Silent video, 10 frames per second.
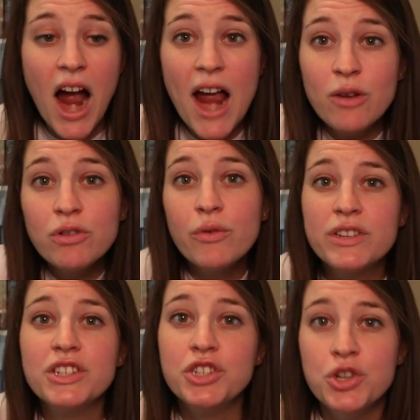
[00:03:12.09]
I don't know
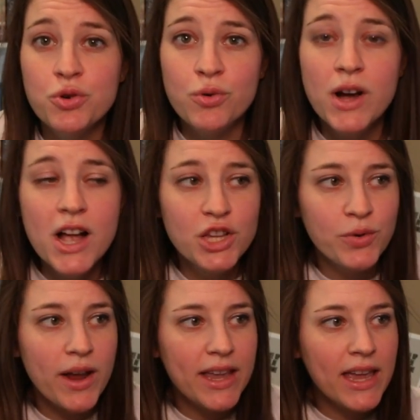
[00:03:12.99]
what to do.
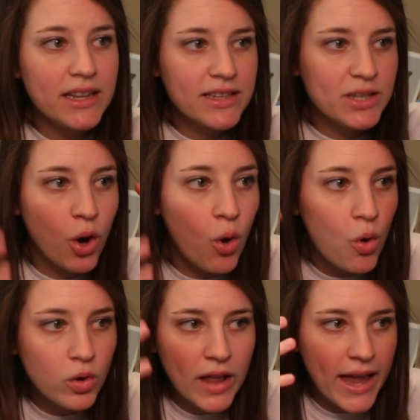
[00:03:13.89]
So I get in this
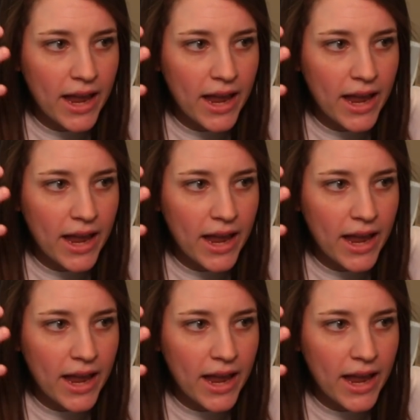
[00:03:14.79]
whole